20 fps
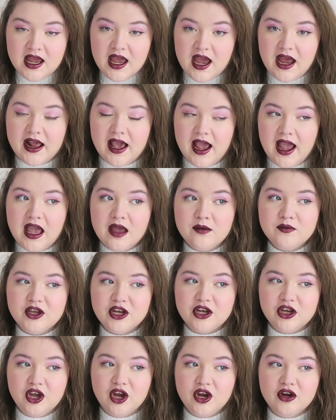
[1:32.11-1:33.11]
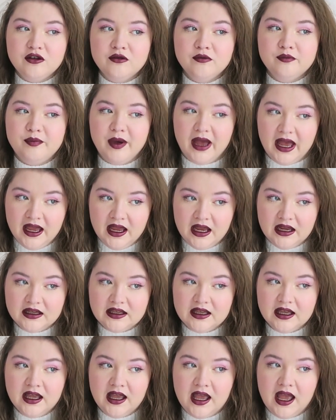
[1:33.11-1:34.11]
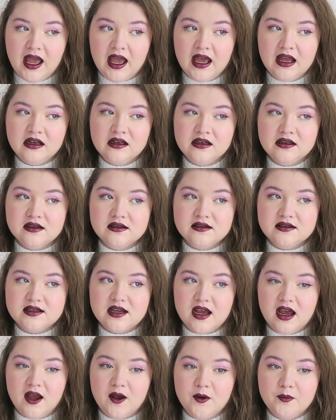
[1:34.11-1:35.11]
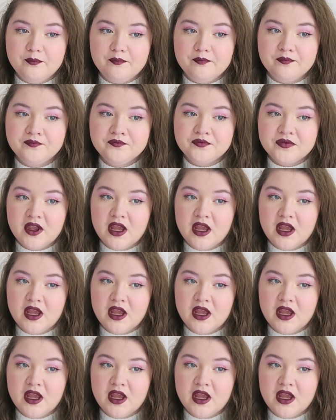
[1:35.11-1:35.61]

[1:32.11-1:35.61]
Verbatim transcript: and I am gonna go back and um,